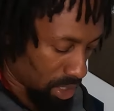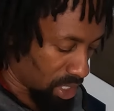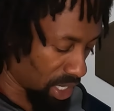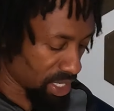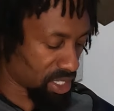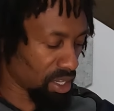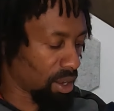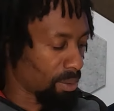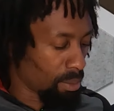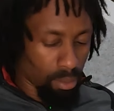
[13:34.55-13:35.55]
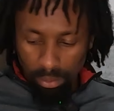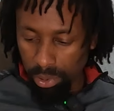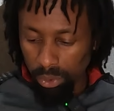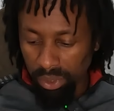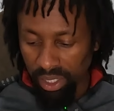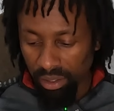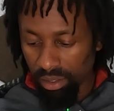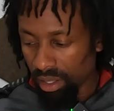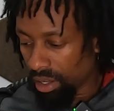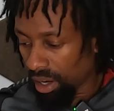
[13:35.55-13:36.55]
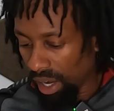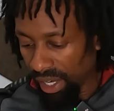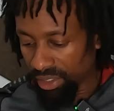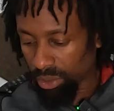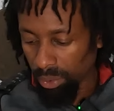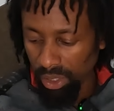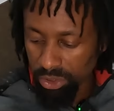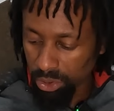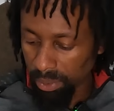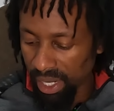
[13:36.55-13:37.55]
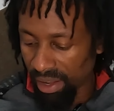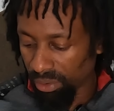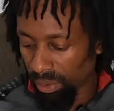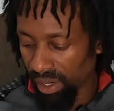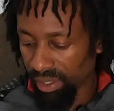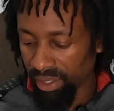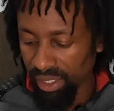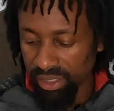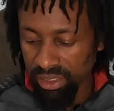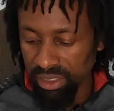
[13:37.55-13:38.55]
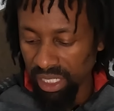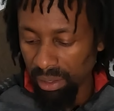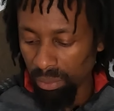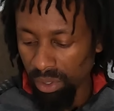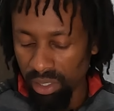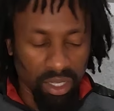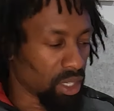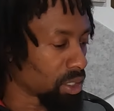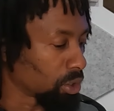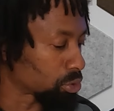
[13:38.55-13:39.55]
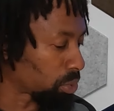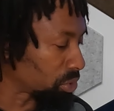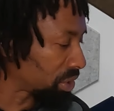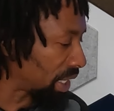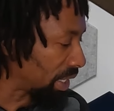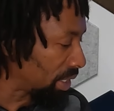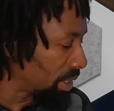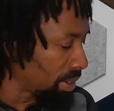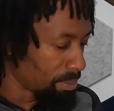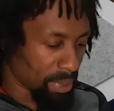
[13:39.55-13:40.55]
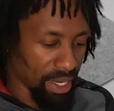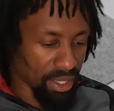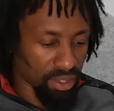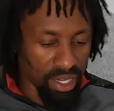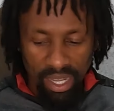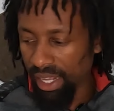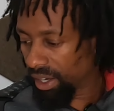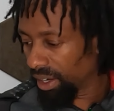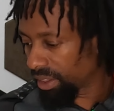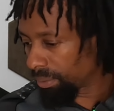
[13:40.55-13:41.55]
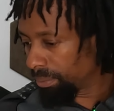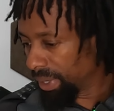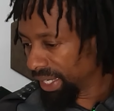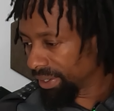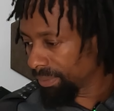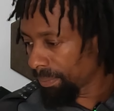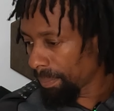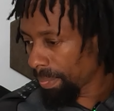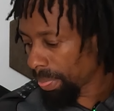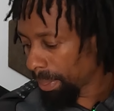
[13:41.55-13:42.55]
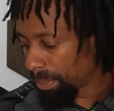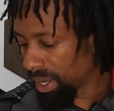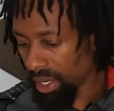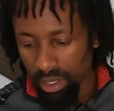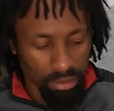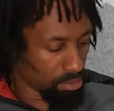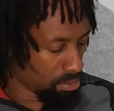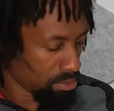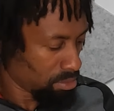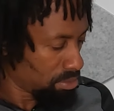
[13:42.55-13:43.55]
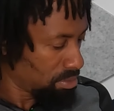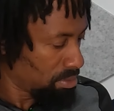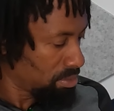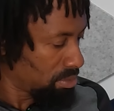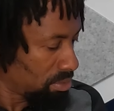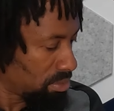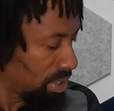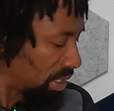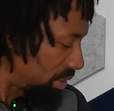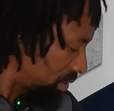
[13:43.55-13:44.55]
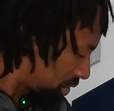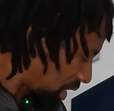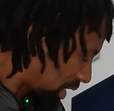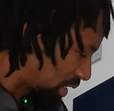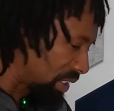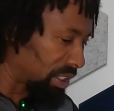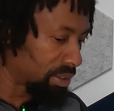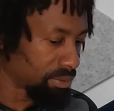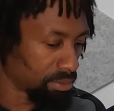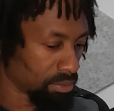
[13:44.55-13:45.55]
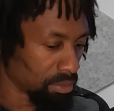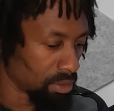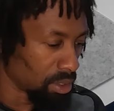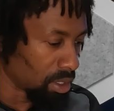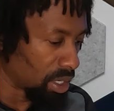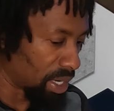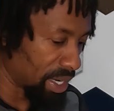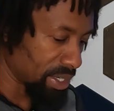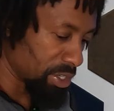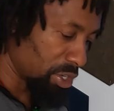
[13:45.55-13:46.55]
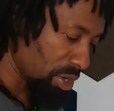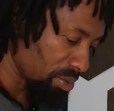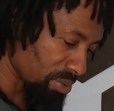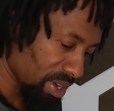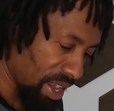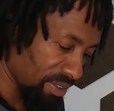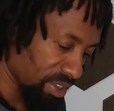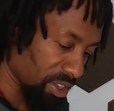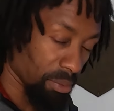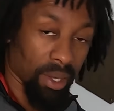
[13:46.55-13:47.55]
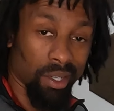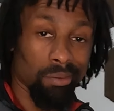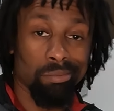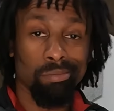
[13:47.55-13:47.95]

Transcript: custom bluegill. All right, so what else do we have around here? That's the same one, Ghost Pro shad. Man, I thought I had another bait, but that is shocking. I don't have another bait.